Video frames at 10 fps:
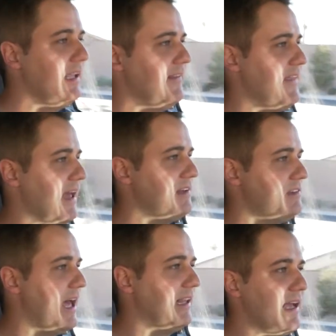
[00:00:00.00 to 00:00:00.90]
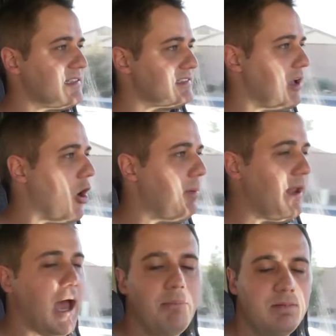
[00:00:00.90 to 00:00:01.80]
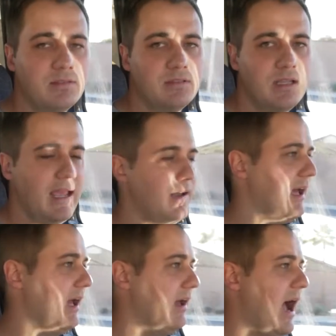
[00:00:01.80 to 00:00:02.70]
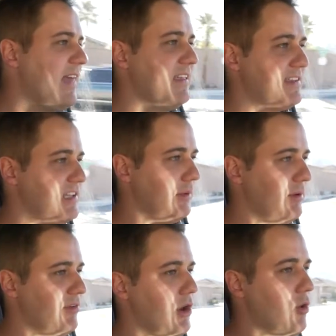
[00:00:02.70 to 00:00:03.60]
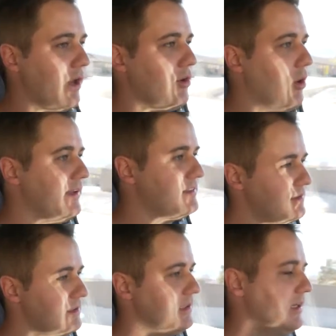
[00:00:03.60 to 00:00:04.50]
in that LS open up, and I think that's a little bit of an annoying noise.